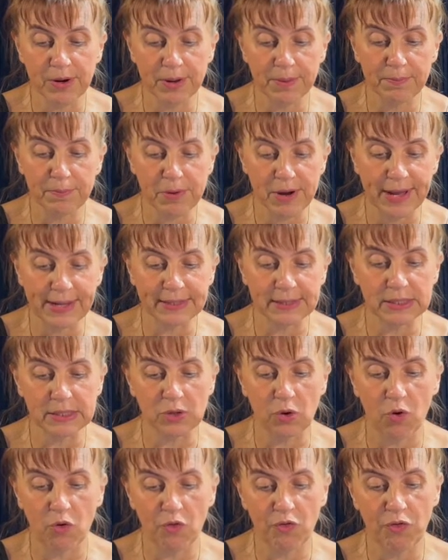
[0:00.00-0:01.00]
brands
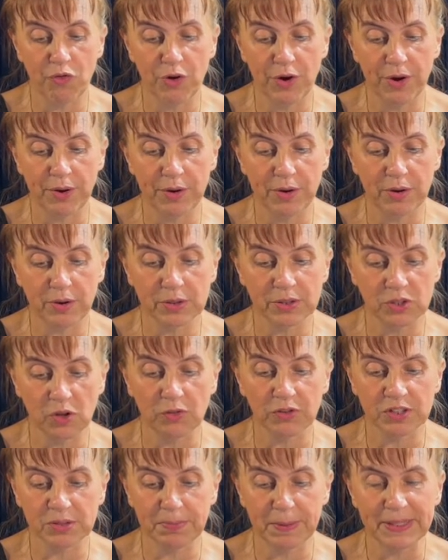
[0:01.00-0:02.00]
of
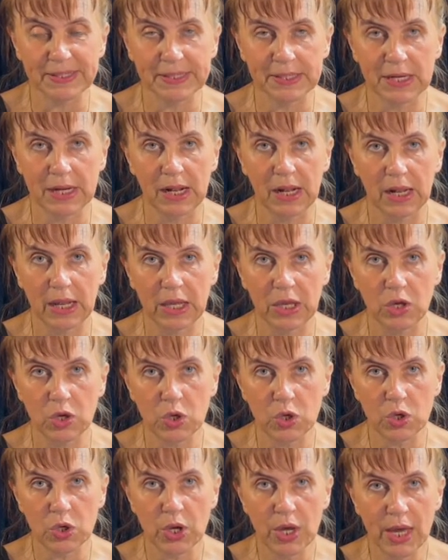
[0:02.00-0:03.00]
soft pastel,
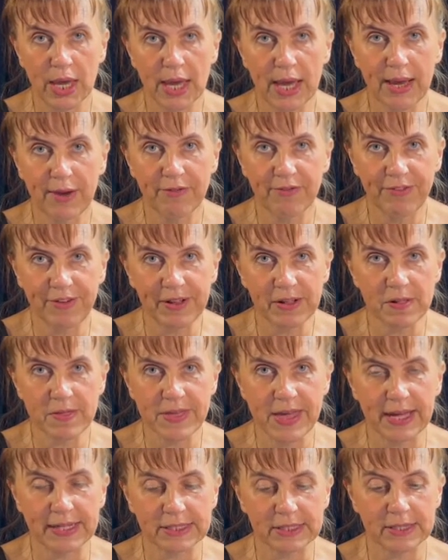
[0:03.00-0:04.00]
you feel
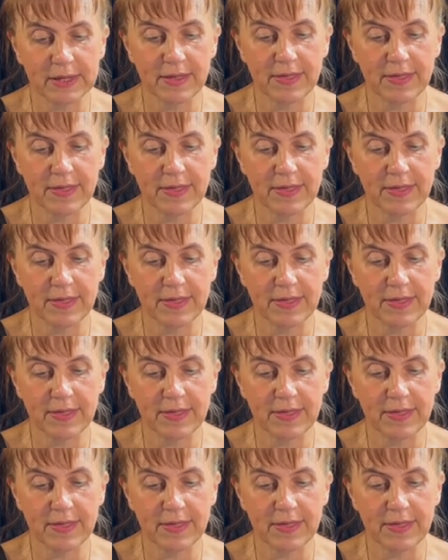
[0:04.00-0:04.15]
that